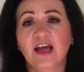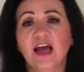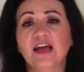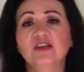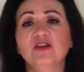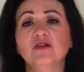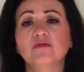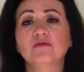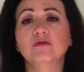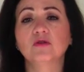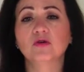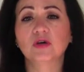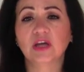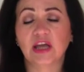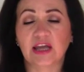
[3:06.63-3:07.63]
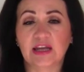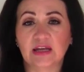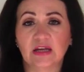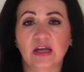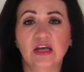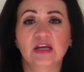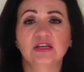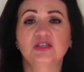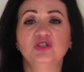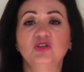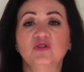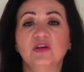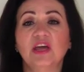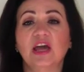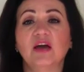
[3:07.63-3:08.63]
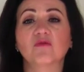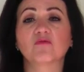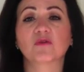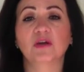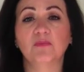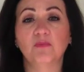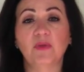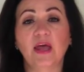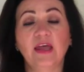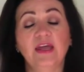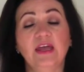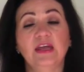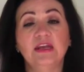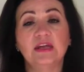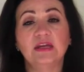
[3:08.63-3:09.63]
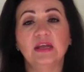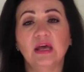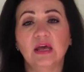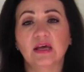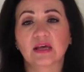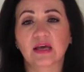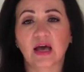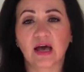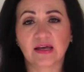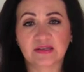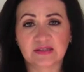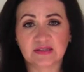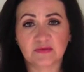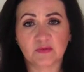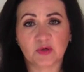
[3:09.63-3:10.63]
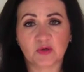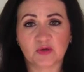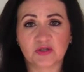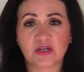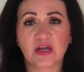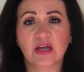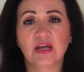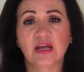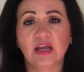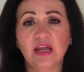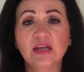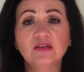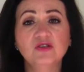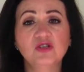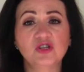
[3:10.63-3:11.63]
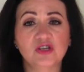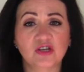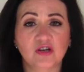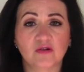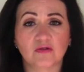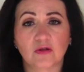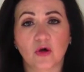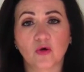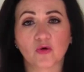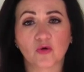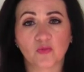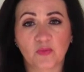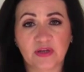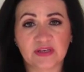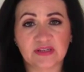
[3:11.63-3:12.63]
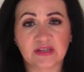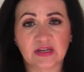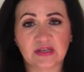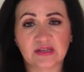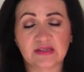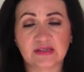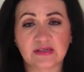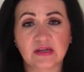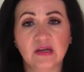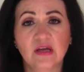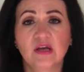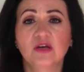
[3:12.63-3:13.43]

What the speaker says: and you're looking to get repeated customers into your local business.